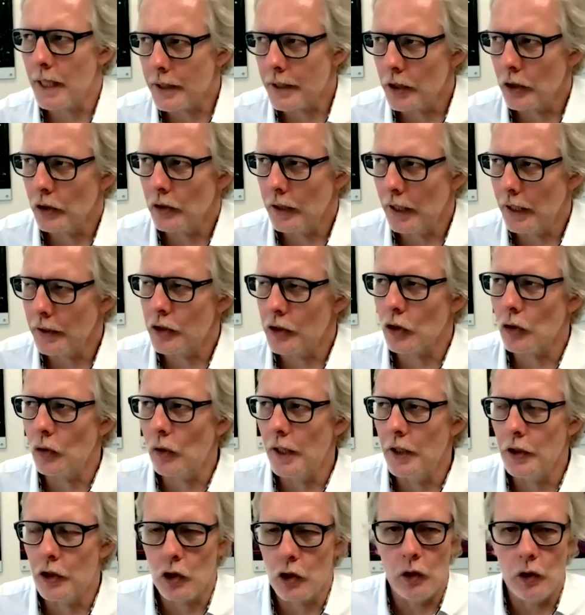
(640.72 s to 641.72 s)
that's a
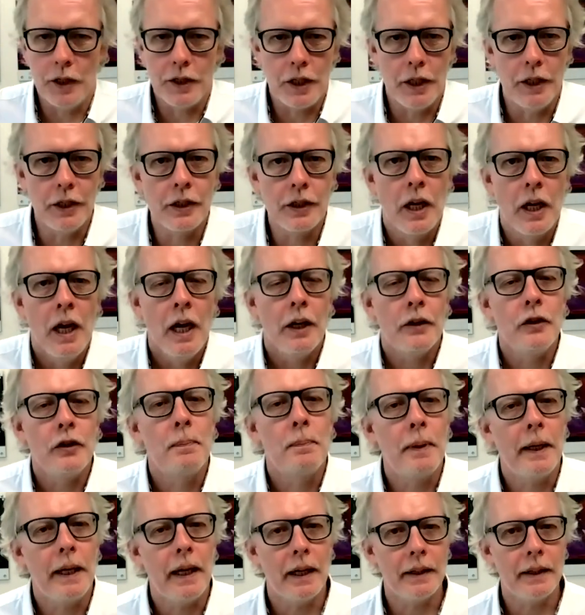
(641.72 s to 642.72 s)
great choice. And
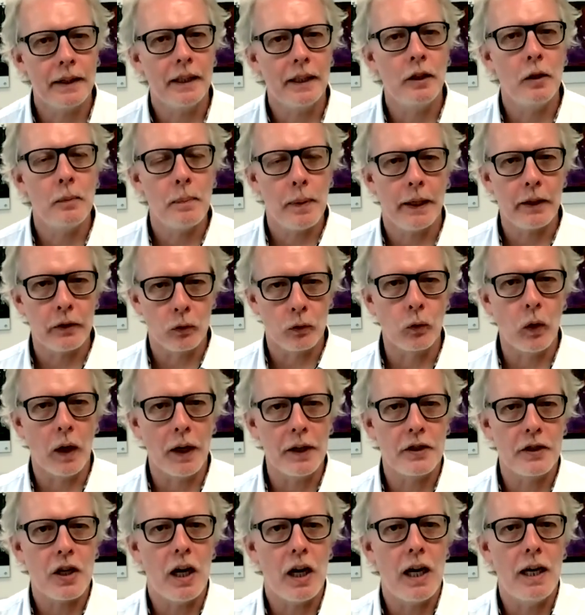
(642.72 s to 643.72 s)
I think you picked the
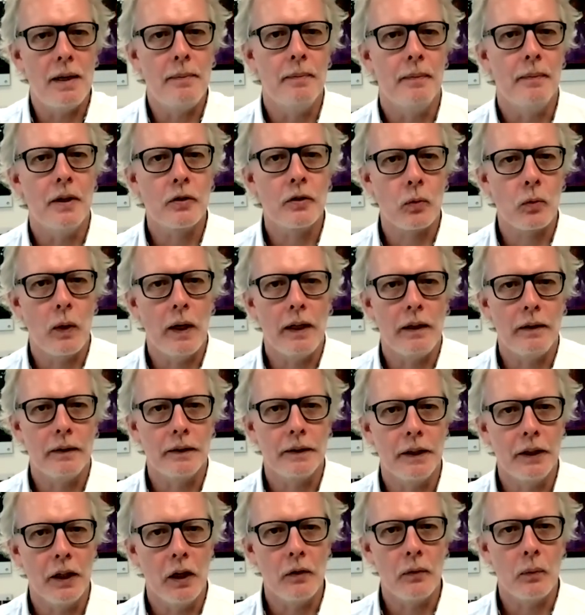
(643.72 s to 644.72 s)
right time as well,
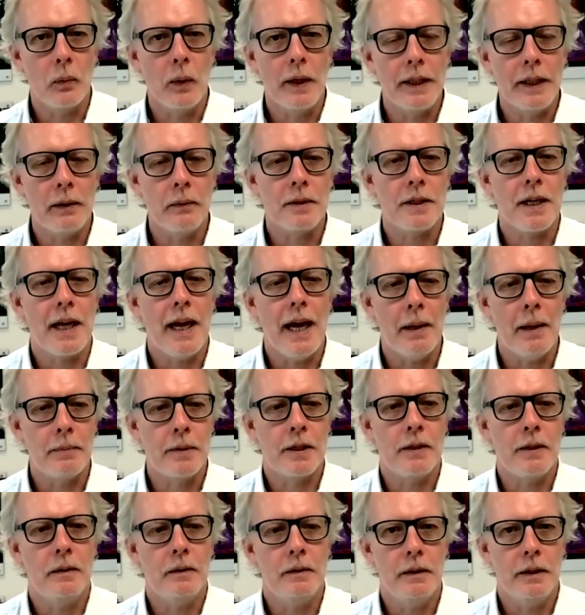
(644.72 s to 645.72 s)
you know, when he was
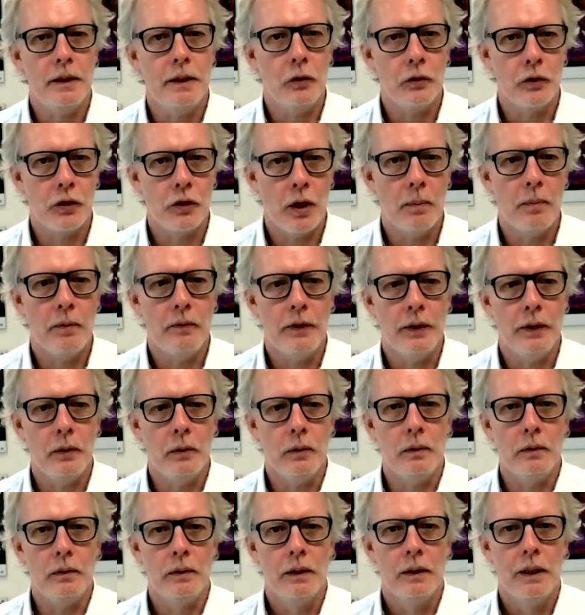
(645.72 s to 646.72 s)
absolutely on top of it
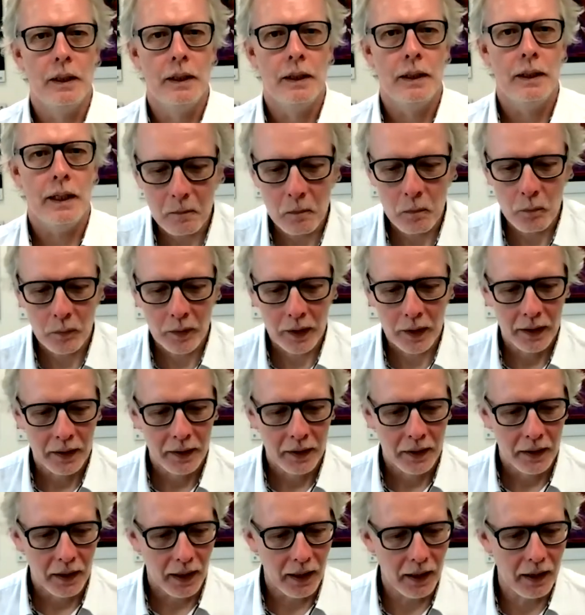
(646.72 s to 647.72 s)
all.
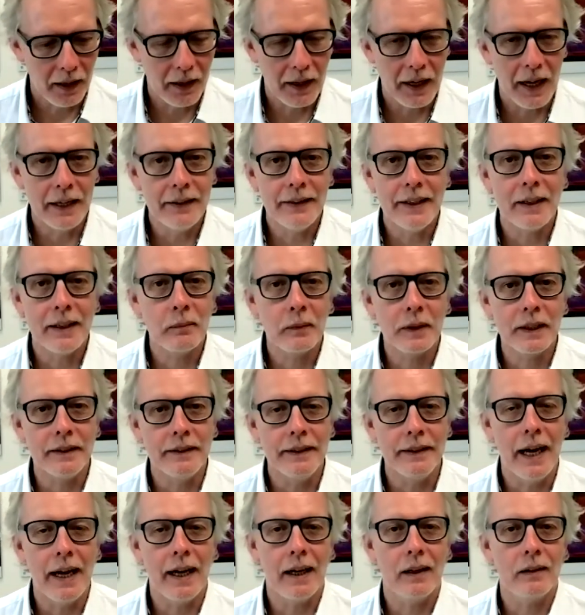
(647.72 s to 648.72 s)
And then
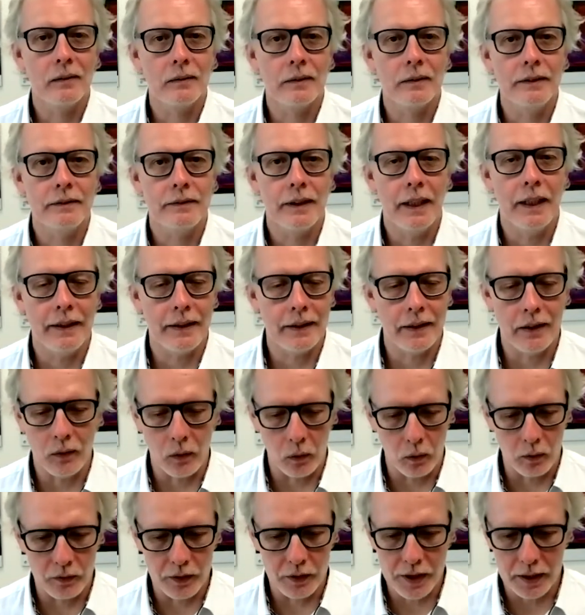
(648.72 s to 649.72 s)

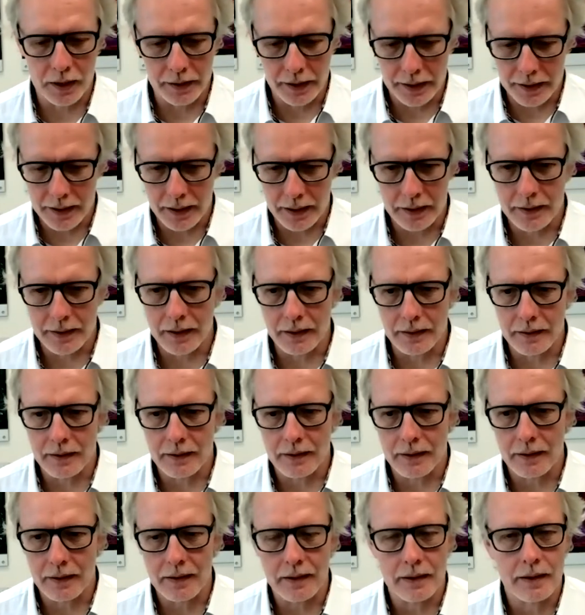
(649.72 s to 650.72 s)
all of a sudden,
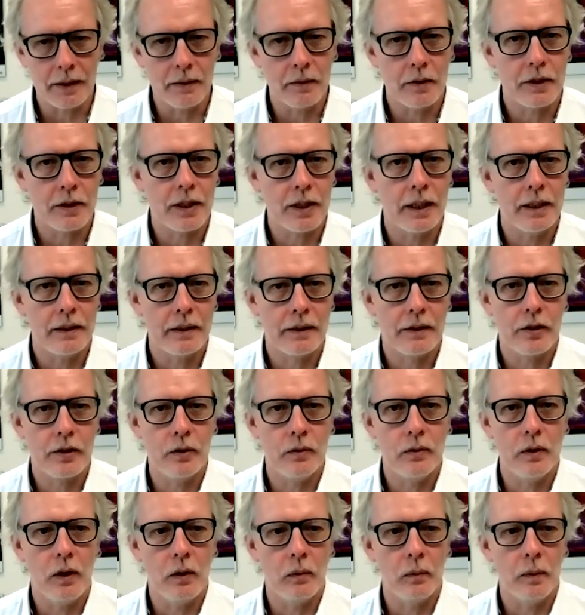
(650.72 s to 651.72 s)
it doesn't seem to take
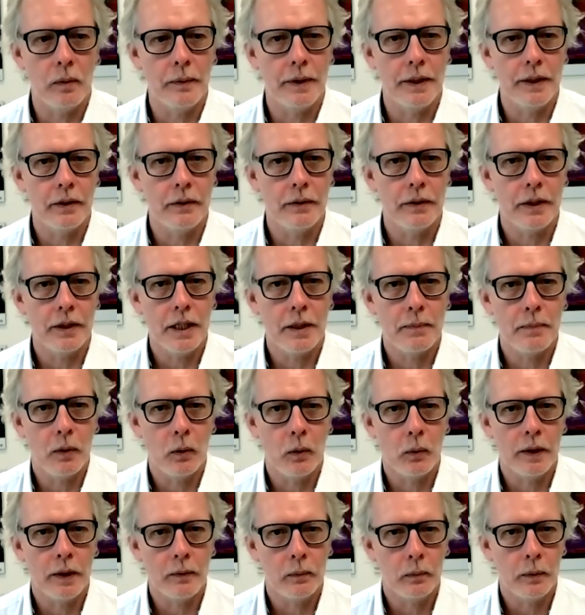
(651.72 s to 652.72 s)
too long when we do these, but
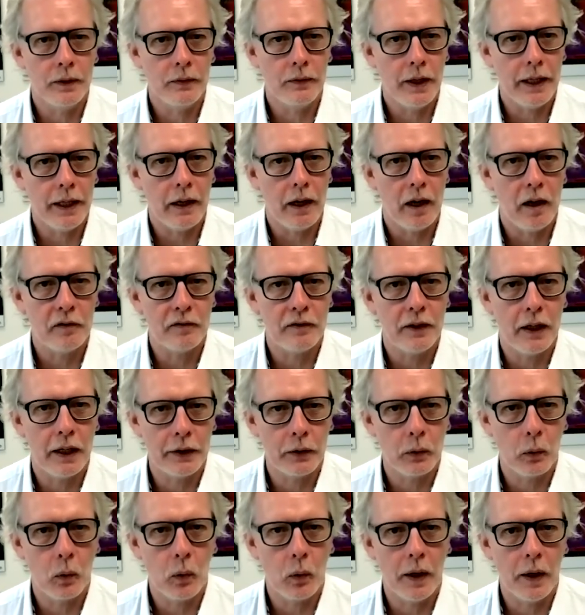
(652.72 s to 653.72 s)
we've hit our
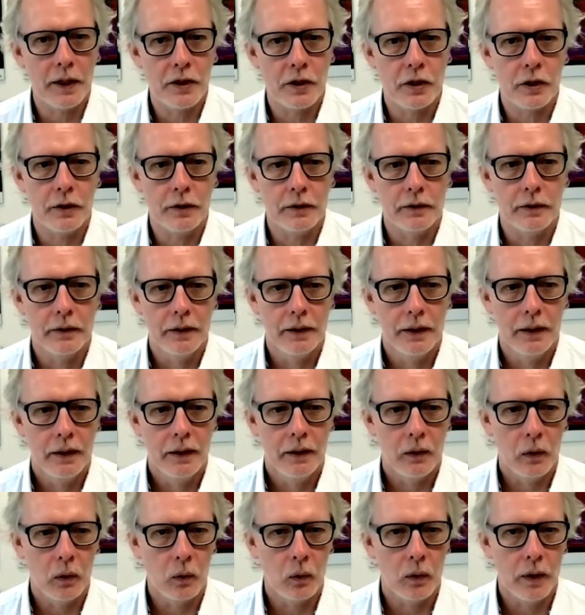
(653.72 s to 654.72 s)
final question
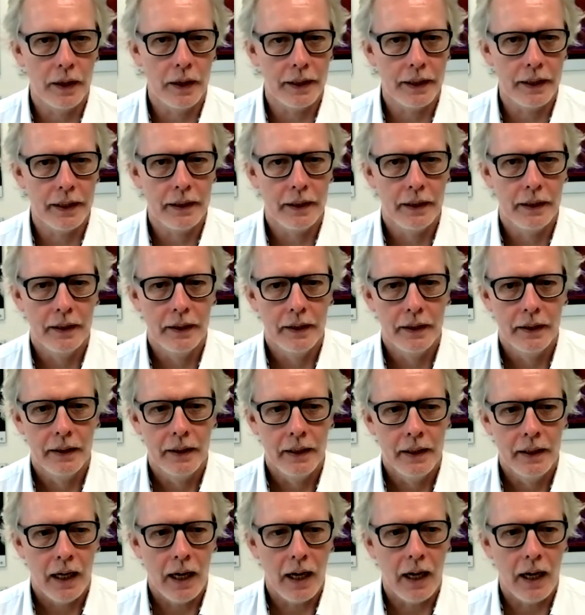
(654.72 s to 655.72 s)
already.
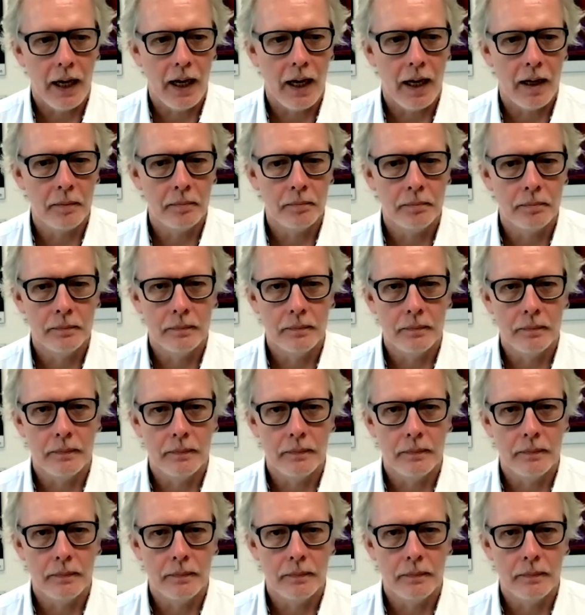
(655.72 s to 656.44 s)
And